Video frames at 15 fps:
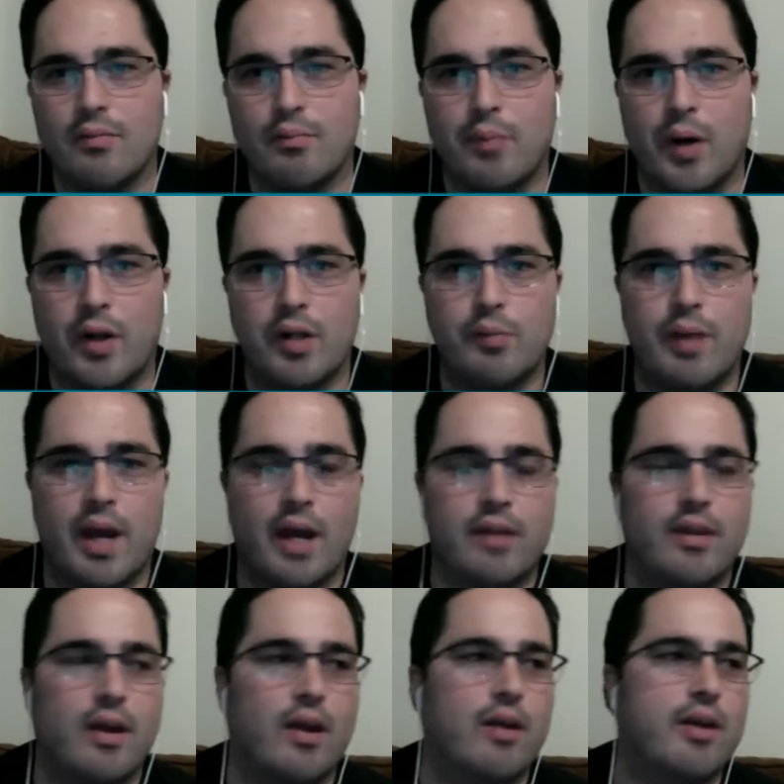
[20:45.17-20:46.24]
polybag
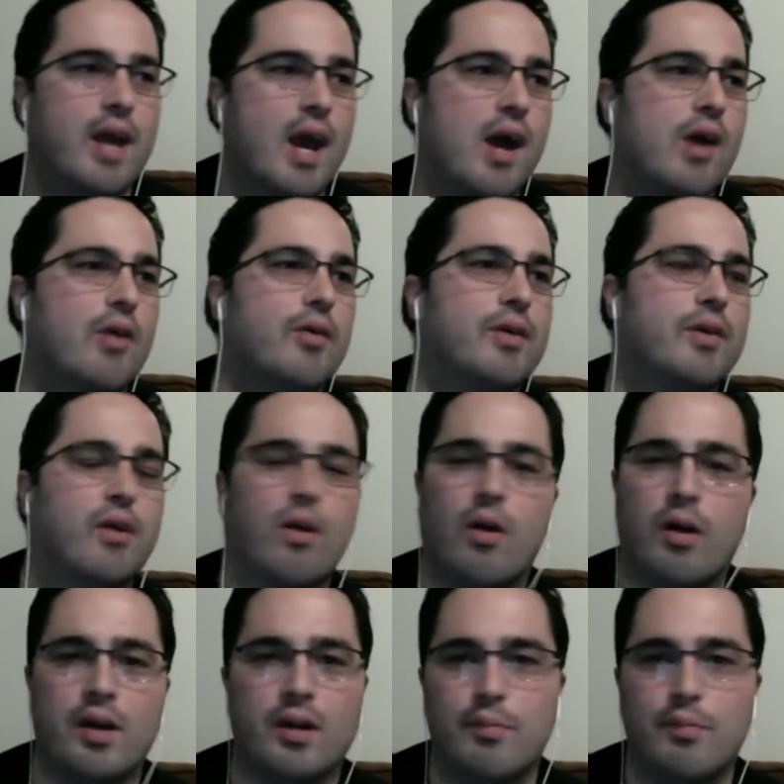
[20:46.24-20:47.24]
there now, and they're all going